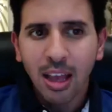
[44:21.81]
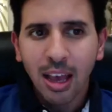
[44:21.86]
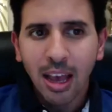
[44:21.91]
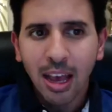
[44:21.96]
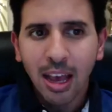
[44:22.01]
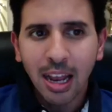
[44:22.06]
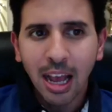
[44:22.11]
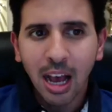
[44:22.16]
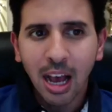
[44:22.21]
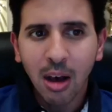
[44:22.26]

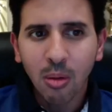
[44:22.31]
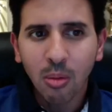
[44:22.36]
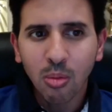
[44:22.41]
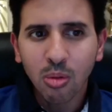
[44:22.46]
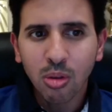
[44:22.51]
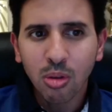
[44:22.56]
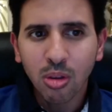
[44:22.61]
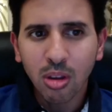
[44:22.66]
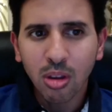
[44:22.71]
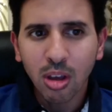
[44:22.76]
and how
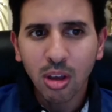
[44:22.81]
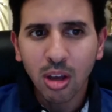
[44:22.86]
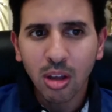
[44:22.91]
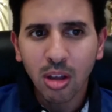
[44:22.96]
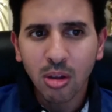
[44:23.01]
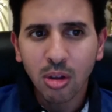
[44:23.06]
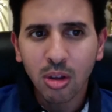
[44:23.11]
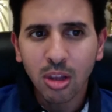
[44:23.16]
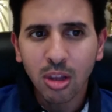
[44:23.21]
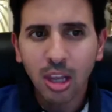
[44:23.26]

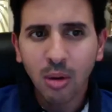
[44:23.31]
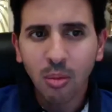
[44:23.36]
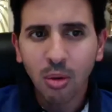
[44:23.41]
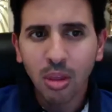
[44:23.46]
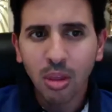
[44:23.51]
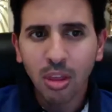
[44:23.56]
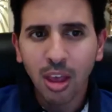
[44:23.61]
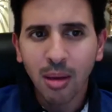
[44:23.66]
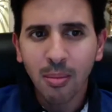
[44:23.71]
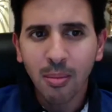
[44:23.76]
to deal
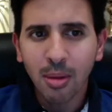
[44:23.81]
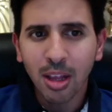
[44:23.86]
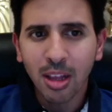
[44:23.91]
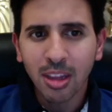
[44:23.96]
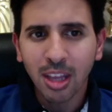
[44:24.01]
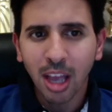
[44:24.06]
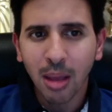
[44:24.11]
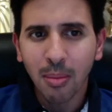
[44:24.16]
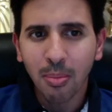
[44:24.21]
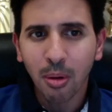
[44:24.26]
with
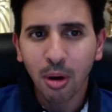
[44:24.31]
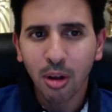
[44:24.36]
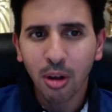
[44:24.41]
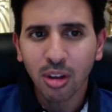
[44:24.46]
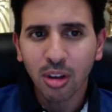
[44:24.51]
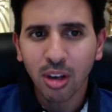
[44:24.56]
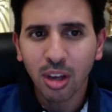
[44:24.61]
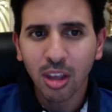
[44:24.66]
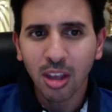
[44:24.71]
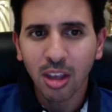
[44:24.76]
imminent
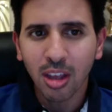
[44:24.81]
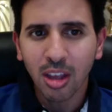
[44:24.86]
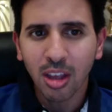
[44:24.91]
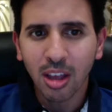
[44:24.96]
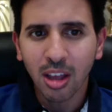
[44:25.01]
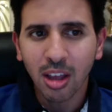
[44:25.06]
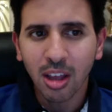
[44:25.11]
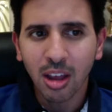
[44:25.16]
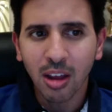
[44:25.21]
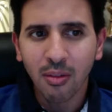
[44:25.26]
hypotony
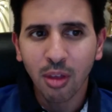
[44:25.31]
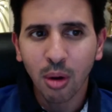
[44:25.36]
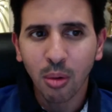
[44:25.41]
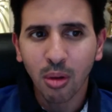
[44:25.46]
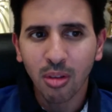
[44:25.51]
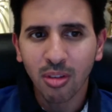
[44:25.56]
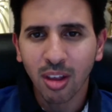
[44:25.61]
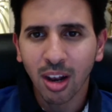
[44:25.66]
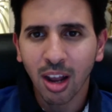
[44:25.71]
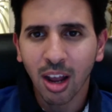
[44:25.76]
if there
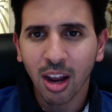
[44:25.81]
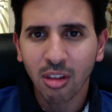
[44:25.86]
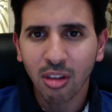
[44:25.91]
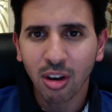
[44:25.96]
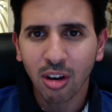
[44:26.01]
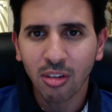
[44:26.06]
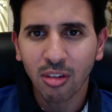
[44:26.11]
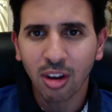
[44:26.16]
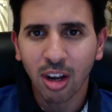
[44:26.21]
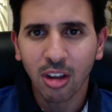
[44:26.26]
was a large
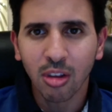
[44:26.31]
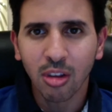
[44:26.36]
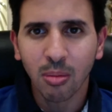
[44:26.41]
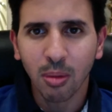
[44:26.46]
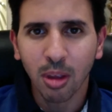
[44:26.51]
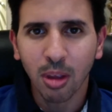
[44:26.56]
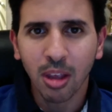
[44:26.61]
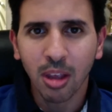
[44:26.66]
retinectomy.